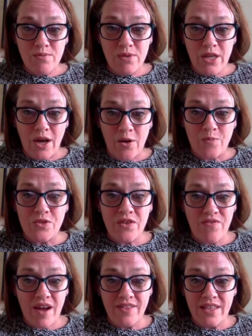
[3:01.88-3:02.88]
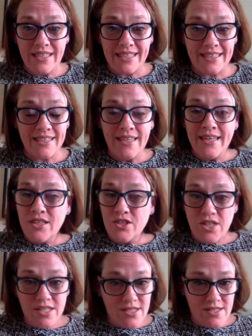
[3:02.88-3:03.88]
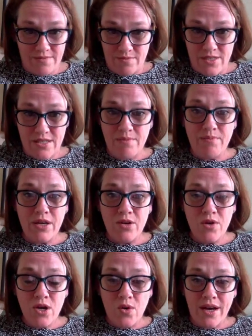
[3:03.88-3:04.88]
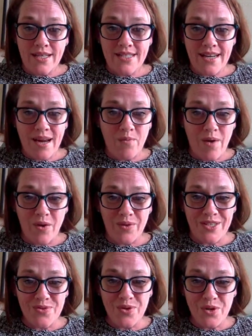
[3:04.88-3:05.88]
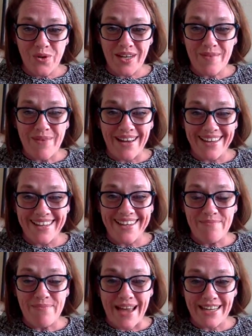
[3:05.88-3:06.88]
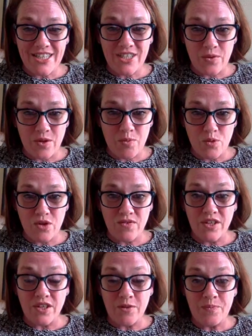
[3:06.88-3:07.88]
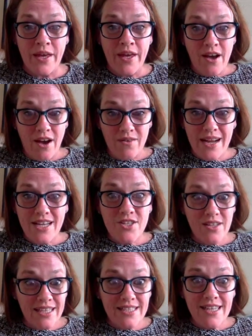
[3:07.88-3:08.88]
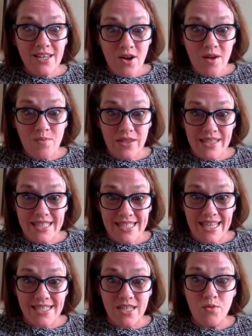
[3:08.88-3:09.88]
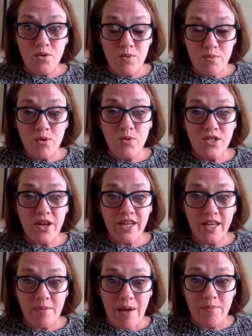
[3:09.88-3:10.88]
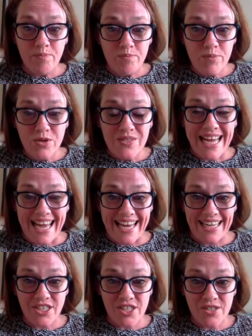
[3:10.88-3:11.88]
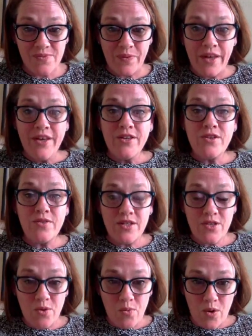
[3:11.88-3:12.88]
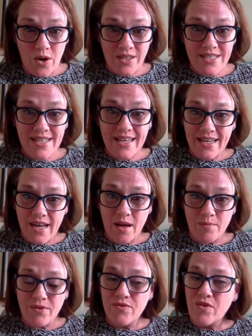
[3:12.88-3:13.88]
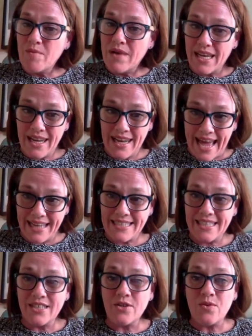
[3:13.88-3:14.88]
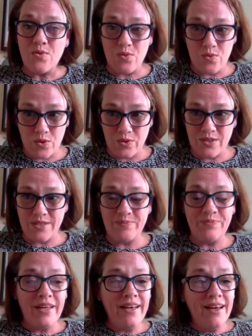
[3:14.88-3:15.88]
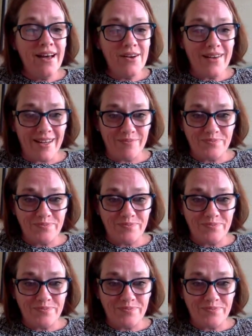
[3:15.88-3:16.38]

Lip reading: below to find the link. Just submit a request, and I'm always real quick about getting back to you and approving you. All right, so let's get on with this lesson. And remember, we're talking about mute H. So these are words that come from a Latin root. Okay,